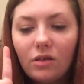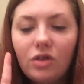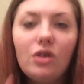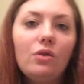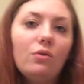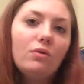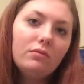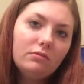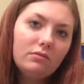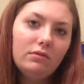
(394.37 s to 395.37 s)
two,
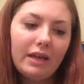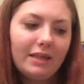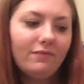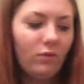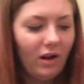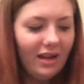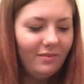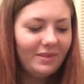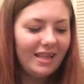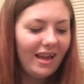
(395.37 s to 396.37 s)
I guess four
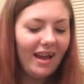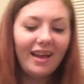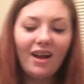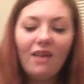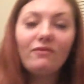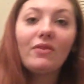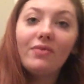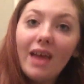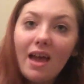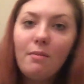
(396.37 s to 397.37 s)
items that I got for
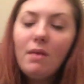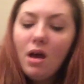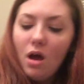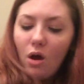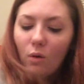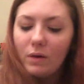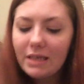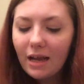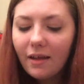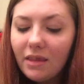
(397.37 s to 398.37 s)
them was
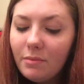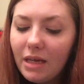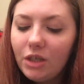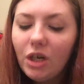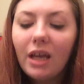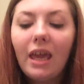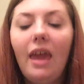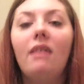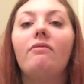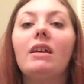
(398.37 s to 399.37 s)
I got them each a
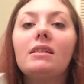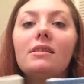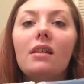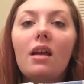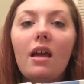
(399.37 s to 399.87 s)
canvas.